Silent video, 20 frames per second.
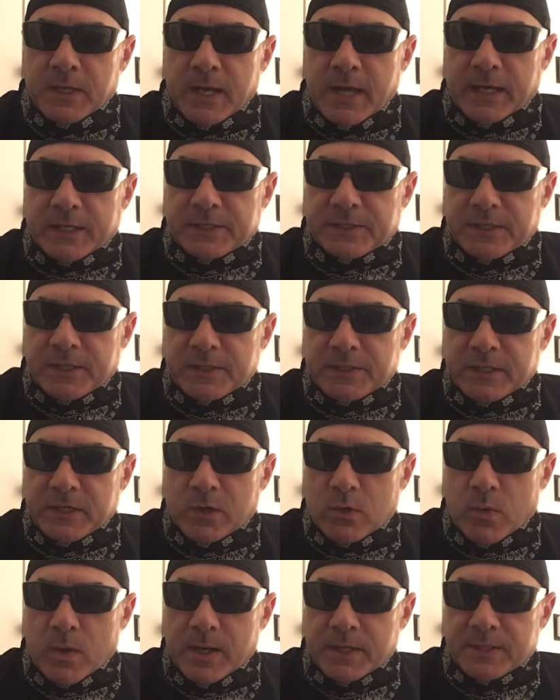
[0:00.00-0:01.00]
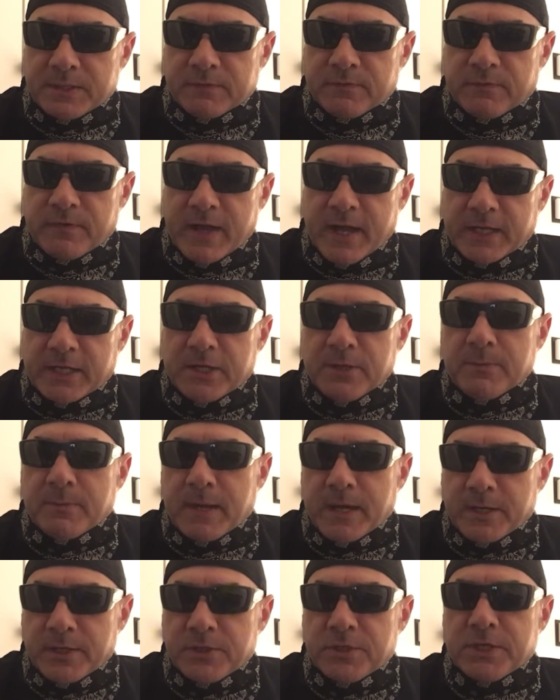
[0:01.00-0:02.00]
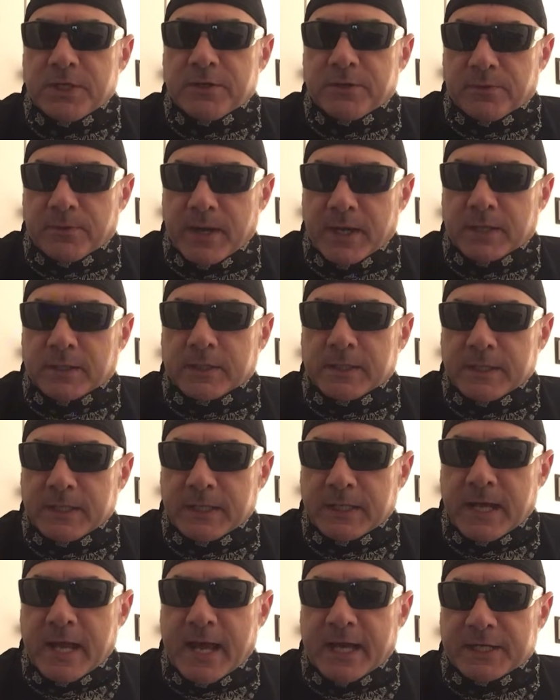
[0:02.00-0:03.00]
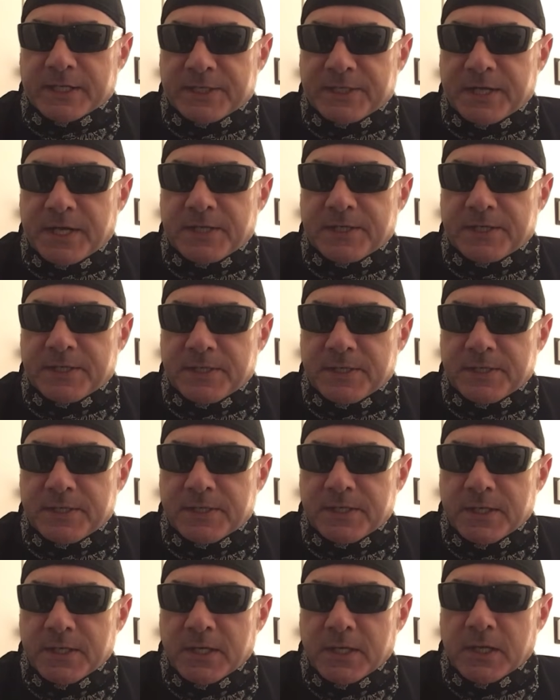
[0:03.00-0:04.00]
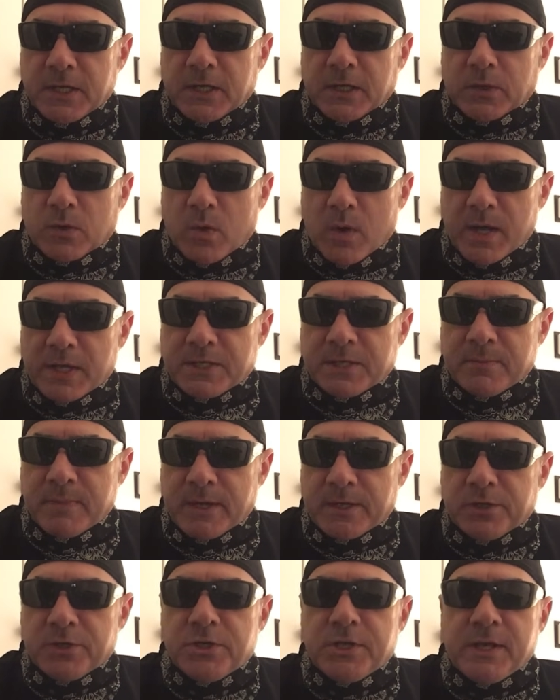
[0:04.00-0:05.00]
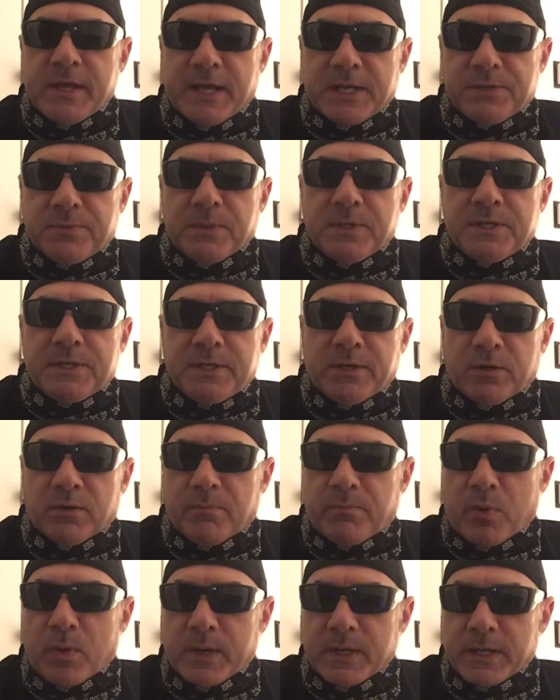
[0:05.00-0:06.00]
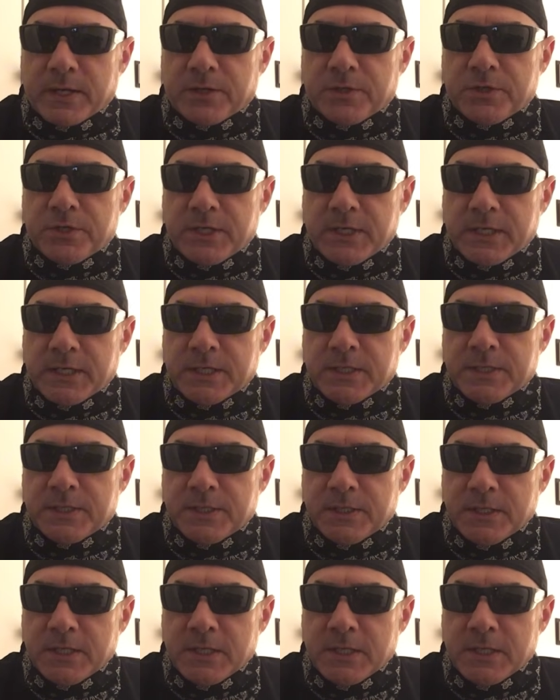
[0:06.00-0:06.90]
Accessing quantum vacuum energy directly. It accesses quantum energy. That's what zero-point energy is.